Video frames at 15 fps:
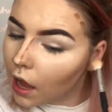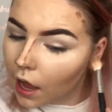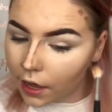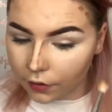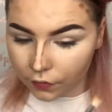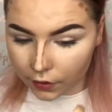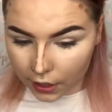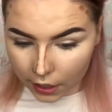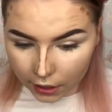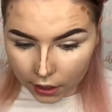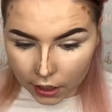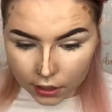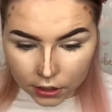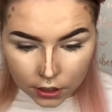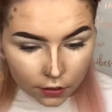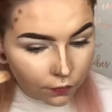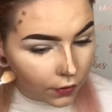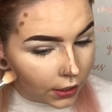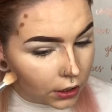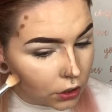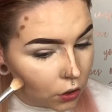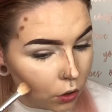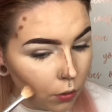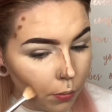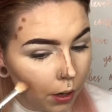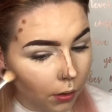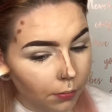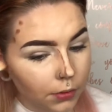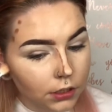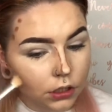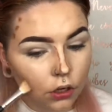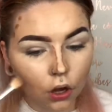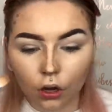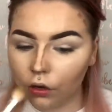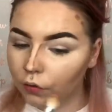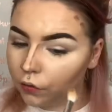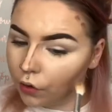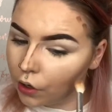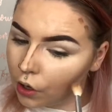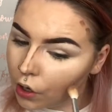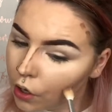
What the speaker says: I feel like it defeats the whole purpose of